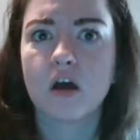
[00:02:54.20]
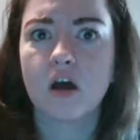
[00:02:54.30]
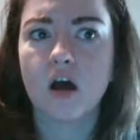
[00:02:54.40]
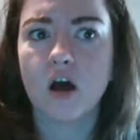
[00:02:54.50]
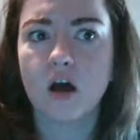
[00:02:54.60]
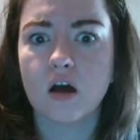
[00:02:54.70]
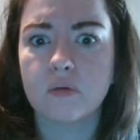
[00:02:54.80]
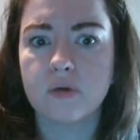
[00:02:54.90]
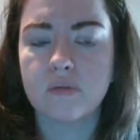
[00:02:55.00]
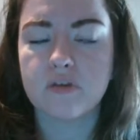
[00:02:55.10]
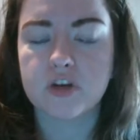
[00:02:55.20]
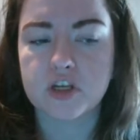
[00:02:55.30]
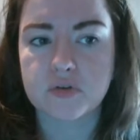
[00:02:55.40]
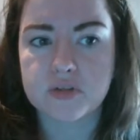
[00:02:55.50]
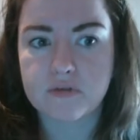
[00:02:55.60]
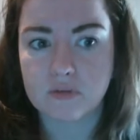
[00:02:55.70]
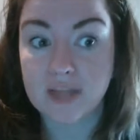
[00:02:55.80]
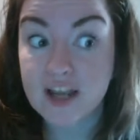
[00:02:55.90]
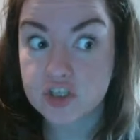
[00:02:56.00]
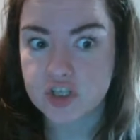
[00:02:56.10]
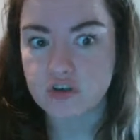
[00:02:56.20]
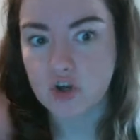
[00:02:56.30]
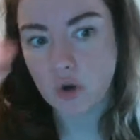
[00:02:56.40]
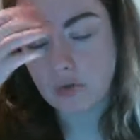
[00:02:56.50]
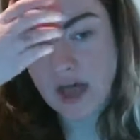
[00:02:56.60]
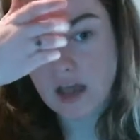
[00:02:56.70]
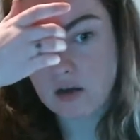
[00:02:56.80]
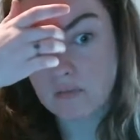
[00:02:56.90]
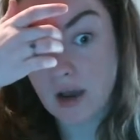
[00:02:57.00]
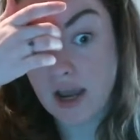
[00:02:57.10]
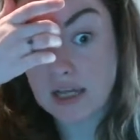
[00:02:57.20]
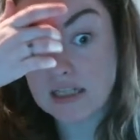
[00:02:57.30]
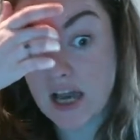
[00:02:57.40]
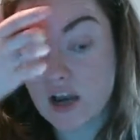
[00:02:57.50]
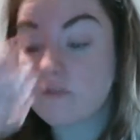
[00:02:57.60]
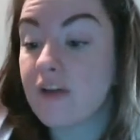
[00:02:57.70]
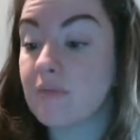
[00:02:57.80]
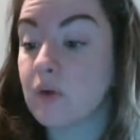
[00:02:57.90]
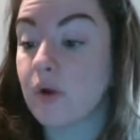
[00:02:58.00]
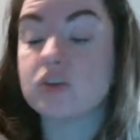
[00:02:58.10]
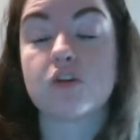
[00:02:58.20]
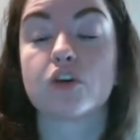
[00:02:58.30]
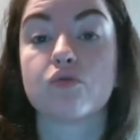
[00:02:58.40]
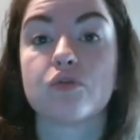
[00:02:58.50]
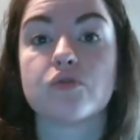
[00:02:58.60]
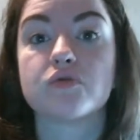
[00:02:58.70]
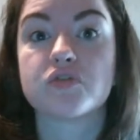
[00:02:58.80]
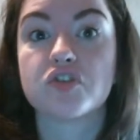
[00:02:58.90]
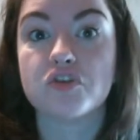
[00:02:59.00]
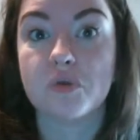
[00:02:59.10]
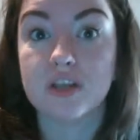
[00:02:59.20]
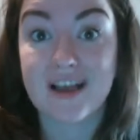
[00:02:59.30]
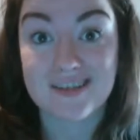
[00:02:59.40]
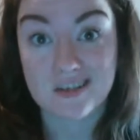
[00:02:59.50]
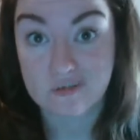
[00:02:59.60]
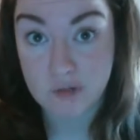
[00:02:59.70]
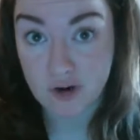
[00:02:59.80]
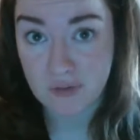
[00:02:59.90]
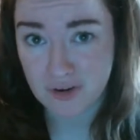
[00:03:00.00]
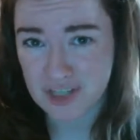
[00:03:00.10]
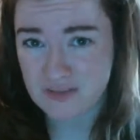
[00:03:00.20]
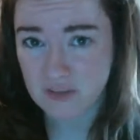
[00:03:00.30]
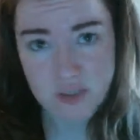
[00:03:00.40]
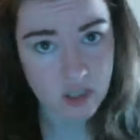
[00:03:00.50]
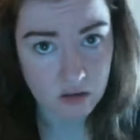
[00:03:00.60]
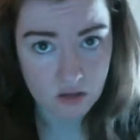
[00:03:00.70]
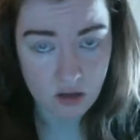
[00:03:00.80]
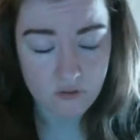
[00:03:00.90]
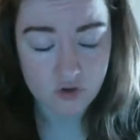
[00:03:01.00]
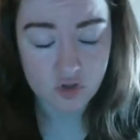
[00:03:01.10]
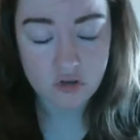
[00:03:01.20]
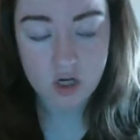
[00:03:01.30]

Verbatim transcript: um, in my videos from last year know that my entire family went on a cruise to Alaska for my grandparents' 50th anniversary.